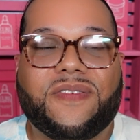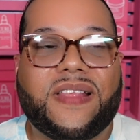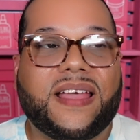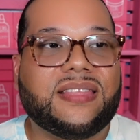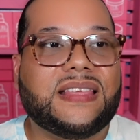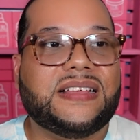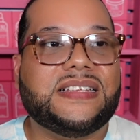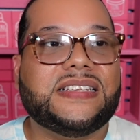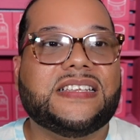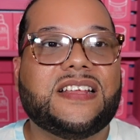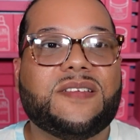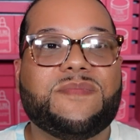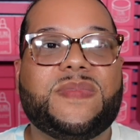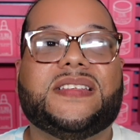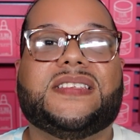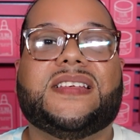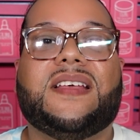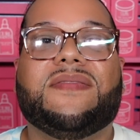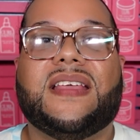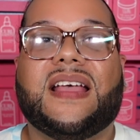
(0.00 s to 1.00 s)
Like, this is gonna be
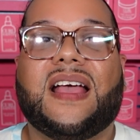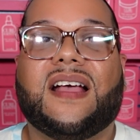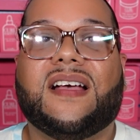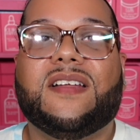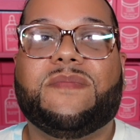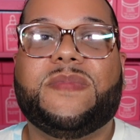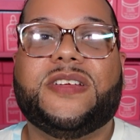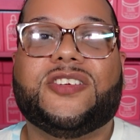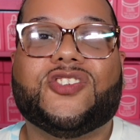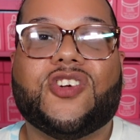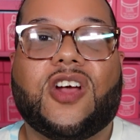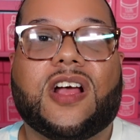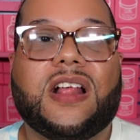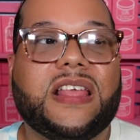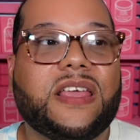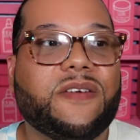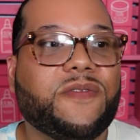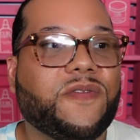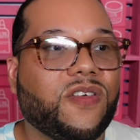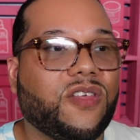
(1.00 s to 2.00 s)
something I'm gonna be
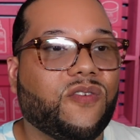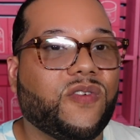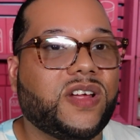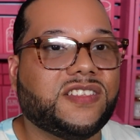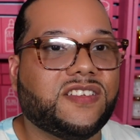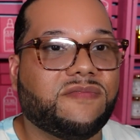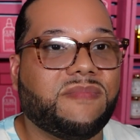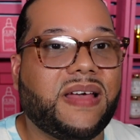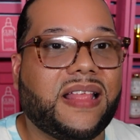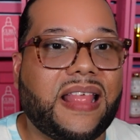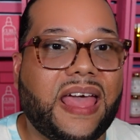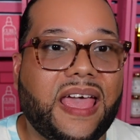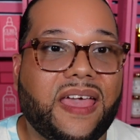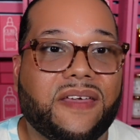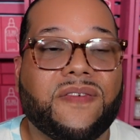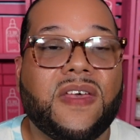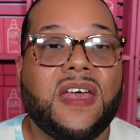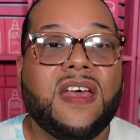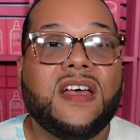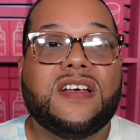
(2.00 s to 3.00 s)
struggling for the rest of my
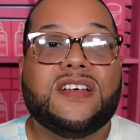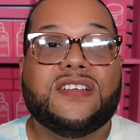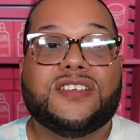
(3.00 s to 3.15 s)
life.